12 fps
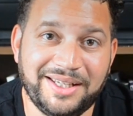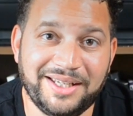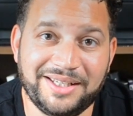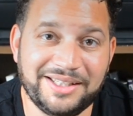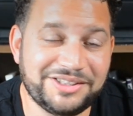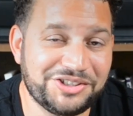
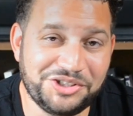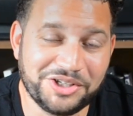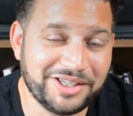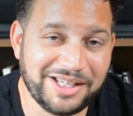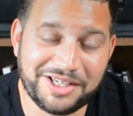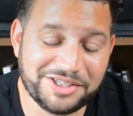And listen,
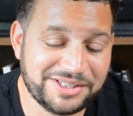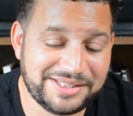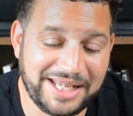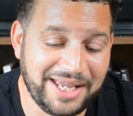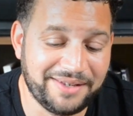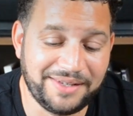you're going to
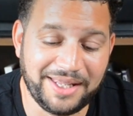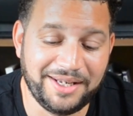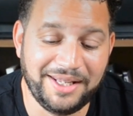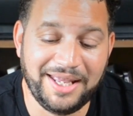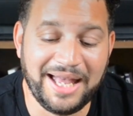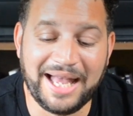understand
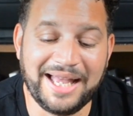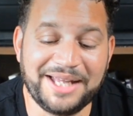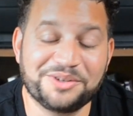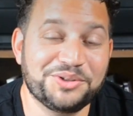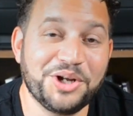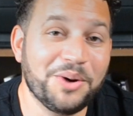that I
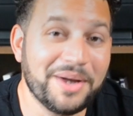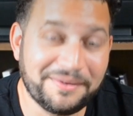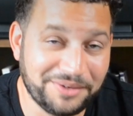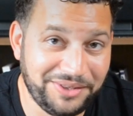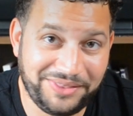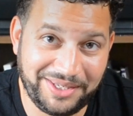don't know
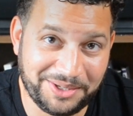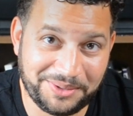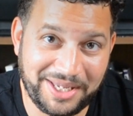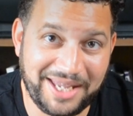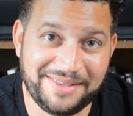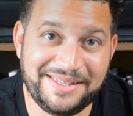everything,
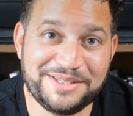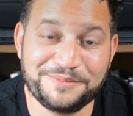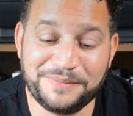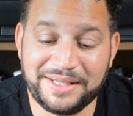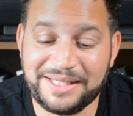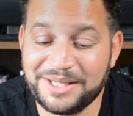okay? These
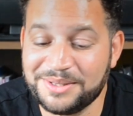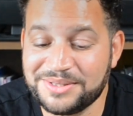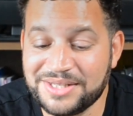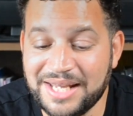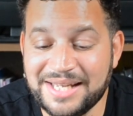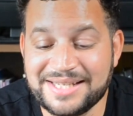
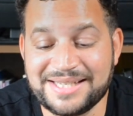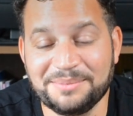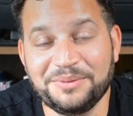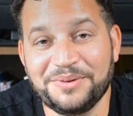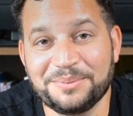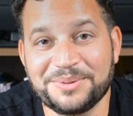videos,
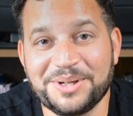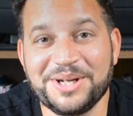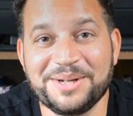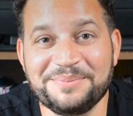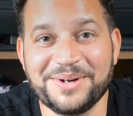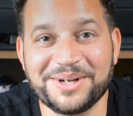some of them
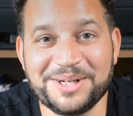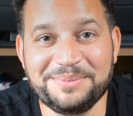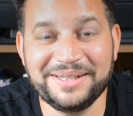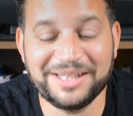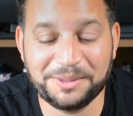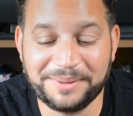are going to
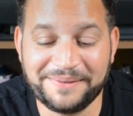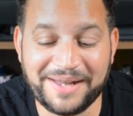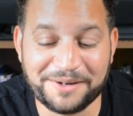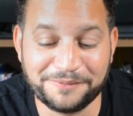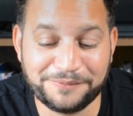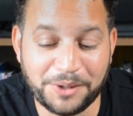be a little bit
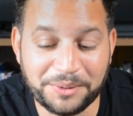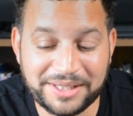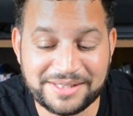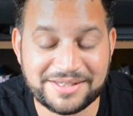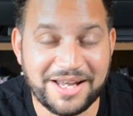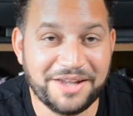out of
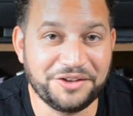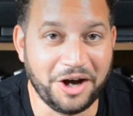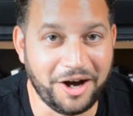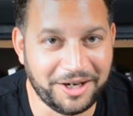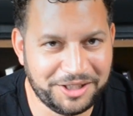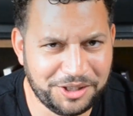focus. The
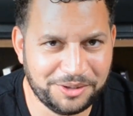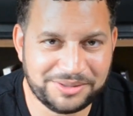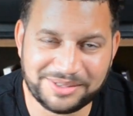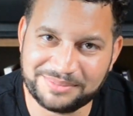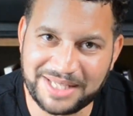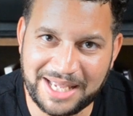audio
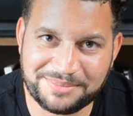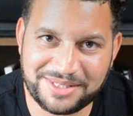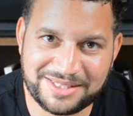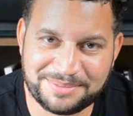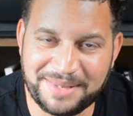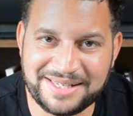sometimes
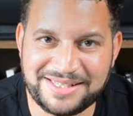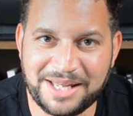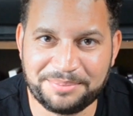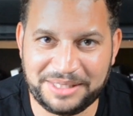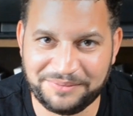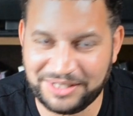gets messed
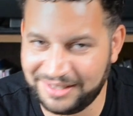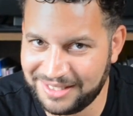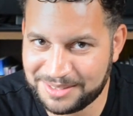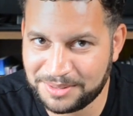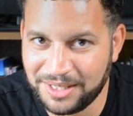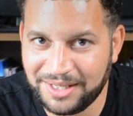up. Even in
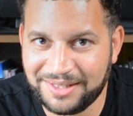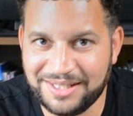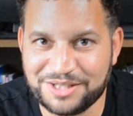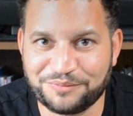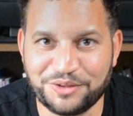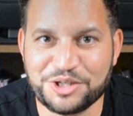this
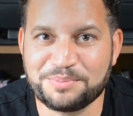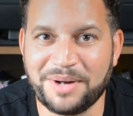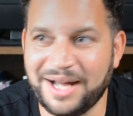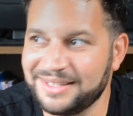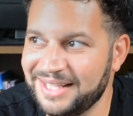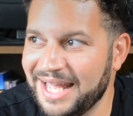first
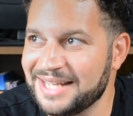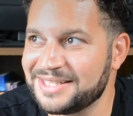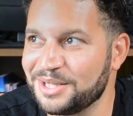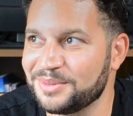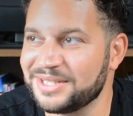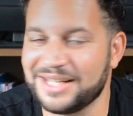
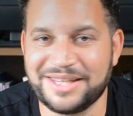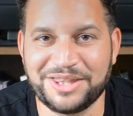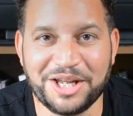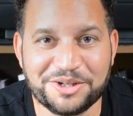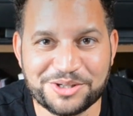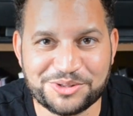podcast, there was a
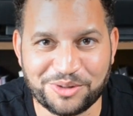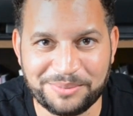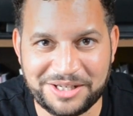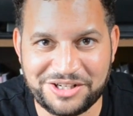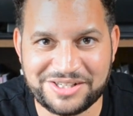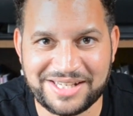
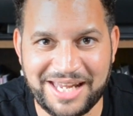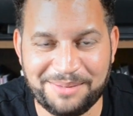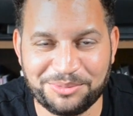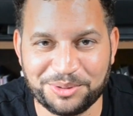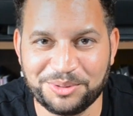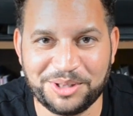thunderstorm that just
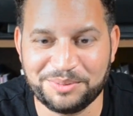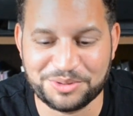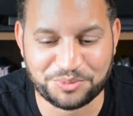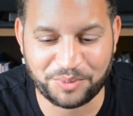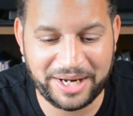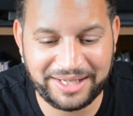came through and it
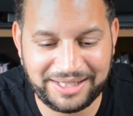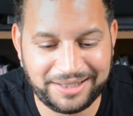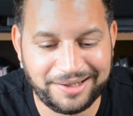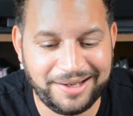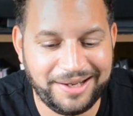was raining.